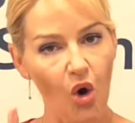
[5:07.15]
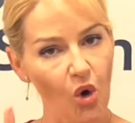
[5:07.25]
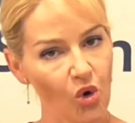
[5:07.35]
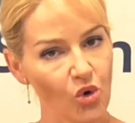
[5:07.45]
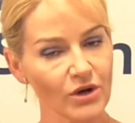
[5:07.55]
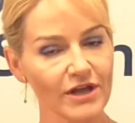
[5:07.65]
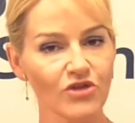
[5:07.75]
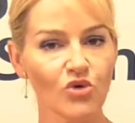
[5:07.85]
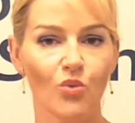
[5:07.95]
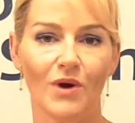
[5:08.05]
all
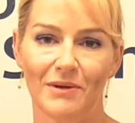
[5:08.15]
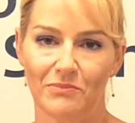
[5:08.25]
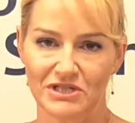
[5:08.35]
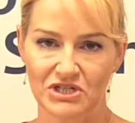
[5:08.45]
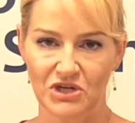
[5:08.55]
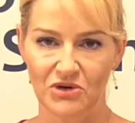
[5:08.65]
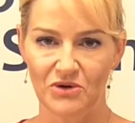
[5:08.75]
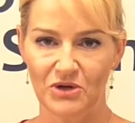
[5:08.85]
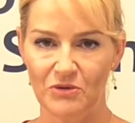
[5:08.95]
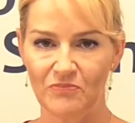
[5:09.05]
in the one
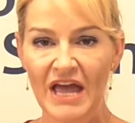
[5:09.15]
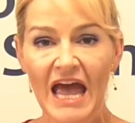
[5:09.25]
material.